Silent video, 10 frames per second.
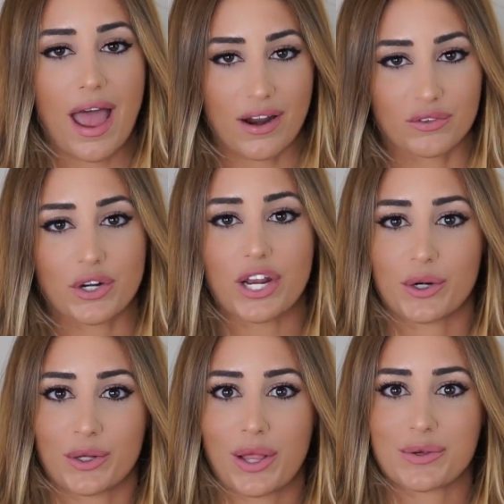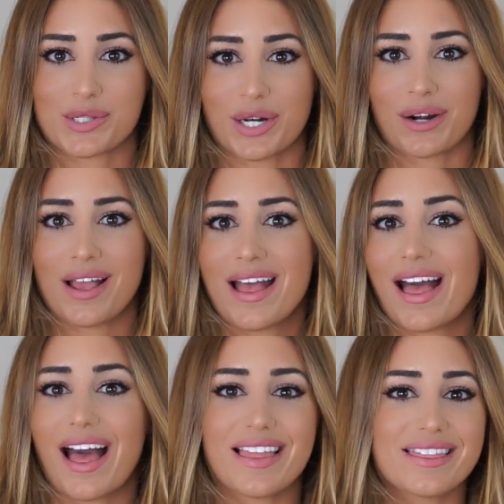Every day you're closer.
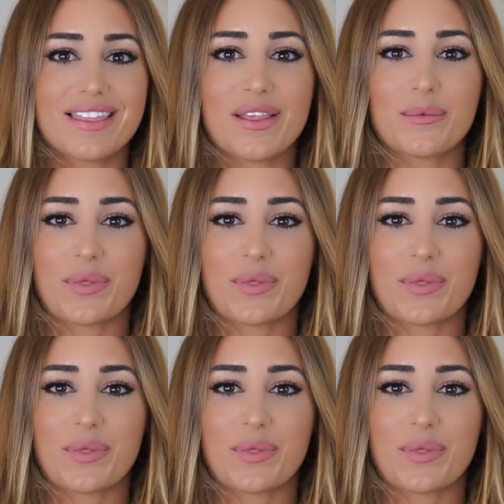And